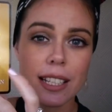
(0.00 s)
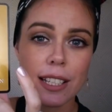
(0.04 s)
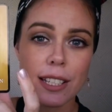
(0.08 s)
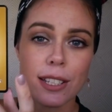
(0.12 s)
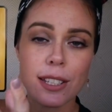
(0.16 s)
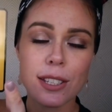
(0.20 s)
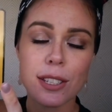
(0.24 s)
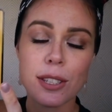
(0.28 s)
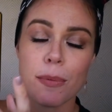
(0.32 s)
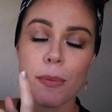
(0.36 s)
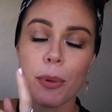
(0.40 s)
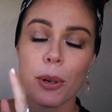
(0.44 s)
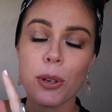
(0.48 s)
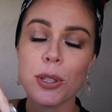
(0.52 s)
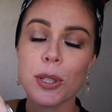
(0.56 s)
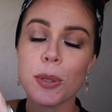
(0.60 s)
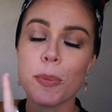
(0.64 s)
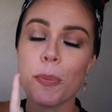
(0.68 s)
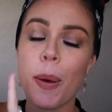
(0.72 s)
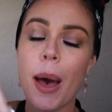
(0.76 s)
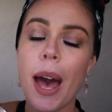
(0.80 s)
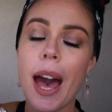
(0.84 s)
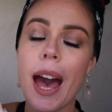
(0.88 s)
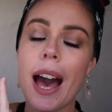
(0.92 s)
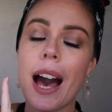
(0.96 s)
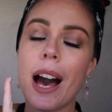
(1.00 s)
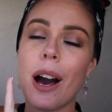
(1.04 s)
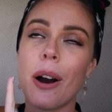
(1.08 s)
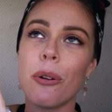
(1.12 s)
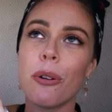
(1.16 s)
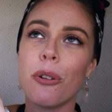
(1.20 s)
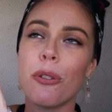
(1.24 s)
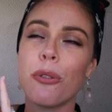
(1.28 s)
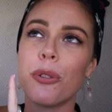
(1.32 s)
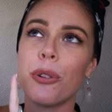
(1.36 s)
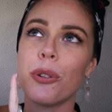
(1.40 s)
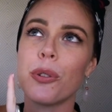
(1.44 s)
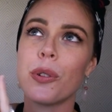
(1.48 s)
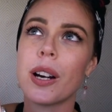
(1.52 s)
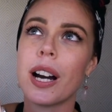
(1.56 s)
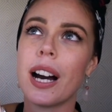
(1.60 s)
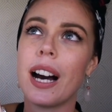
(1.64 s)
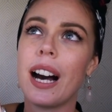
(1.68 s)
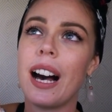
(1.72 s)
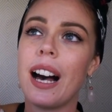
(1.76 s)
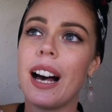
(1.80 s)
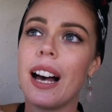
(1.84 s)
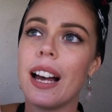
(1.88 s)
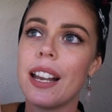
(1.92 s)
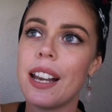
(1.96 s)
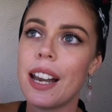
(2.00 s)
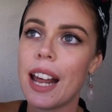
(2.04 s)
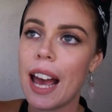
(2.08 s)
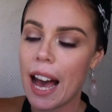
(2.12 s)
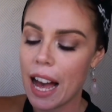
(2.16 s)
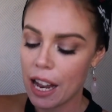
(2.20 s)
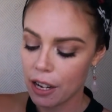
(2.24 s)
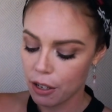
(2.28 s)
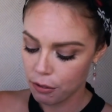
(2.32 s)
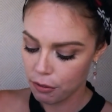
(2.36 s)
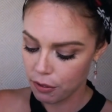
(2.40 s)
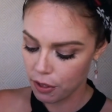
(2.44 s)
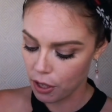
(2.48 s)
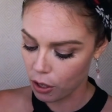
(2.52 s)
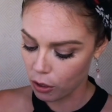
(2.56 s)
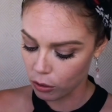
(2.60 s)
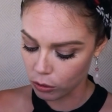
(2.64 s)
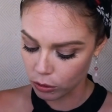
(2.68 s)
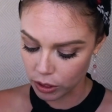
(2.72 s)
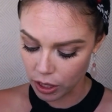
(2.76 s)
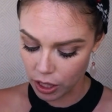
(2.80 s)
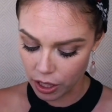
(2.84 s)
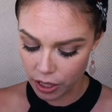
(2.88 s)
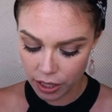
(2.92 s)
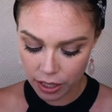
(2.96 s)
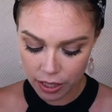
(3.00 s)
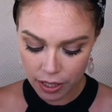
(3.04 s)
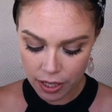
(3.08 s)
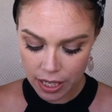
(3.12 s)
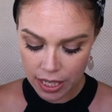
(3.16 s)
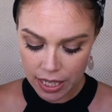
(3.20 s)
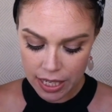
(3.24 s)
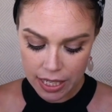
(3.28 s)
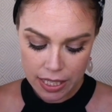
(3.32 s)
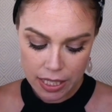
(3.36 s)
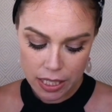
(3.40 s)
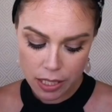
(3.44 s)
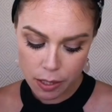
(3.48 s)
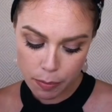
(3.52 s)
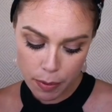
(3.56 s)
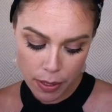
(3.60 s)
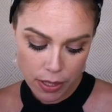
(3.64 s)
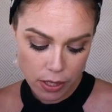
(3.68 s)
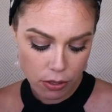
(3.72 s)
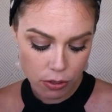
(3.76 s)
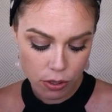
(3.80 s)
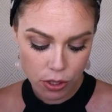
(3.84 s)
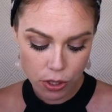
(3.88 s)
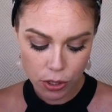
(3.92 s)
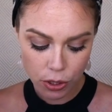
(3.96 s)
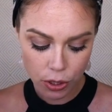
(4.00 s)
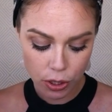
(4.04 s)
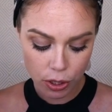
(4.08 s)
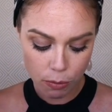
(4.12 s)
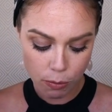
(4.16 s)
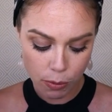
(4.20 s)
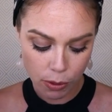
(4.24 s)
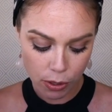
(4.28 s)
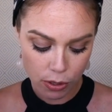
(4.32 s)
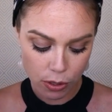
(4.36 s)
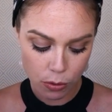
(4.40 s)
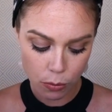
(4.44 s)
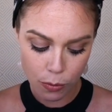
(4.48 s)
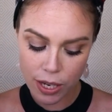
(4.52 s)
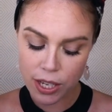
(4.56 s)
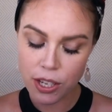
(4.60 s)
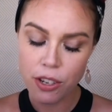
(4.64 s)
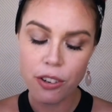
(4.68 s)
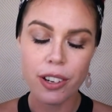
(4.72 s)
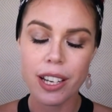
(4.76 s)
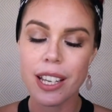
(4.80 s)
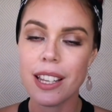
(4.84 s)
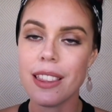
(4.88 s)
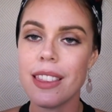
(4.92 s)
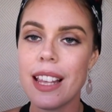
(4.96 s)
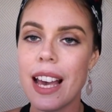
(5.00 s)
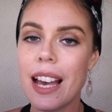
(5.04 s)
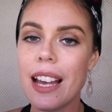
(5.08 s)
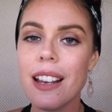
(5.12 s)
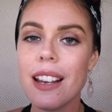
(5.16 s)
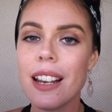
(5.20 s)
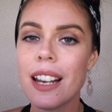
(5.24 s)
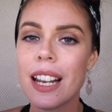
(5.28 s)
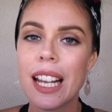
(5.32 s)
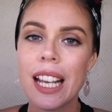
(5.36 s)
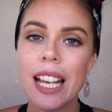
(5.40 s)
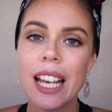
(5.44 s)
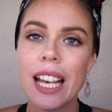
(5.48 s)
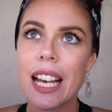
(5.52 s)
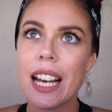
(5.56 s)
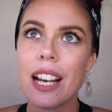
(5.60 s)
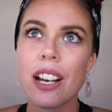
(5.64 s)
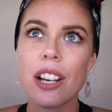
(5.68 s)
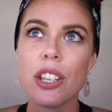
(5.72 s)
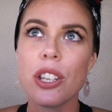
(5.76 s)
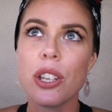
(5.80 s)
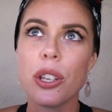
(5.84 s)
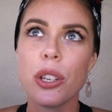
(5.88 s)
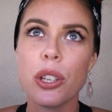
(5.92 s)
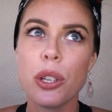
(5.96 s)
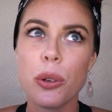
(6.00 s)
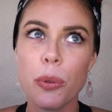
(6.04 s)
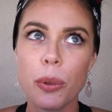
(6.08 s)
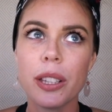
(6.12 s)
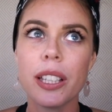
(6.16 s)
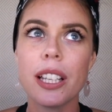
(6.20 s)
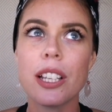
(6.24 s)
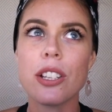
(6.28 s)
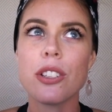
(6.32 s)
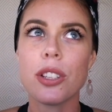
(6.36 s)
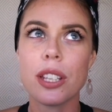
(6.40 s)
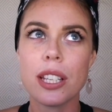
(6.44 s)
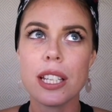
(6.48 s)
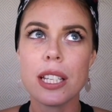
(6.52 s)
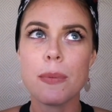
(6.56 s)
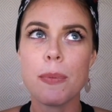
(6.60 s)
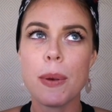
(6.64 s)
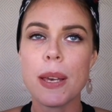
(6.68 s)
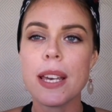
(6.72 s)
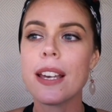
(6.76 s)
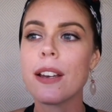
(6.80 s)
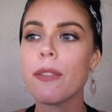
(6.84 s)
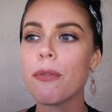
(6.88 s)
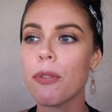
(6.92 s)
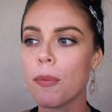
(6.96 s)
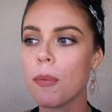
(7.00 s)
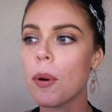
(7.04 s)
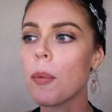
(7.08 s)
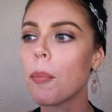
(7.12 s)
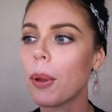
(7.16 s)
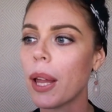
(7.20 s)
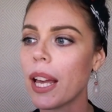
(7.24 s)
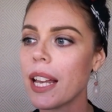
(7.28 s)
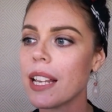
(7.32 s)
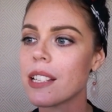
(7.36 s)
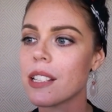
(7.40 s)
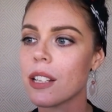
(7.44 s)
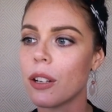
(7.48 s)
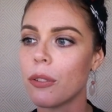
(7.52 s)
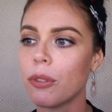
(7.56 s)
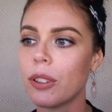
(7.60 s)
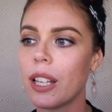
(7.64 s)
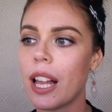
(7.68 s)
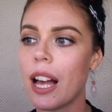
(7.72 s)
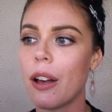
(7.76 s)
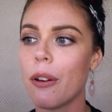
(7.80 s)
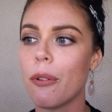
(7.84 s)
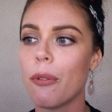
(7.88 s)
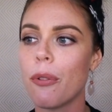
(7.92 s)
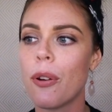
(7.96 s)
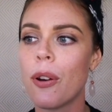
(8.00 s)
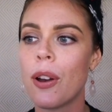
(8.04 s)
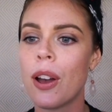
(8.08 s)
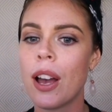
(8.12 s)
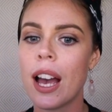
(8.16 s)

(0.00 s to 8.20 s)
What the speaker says: This is the most powerful card out of the whole lot. Speak your truth, because when you're in that, you are literally speaking from a place of love.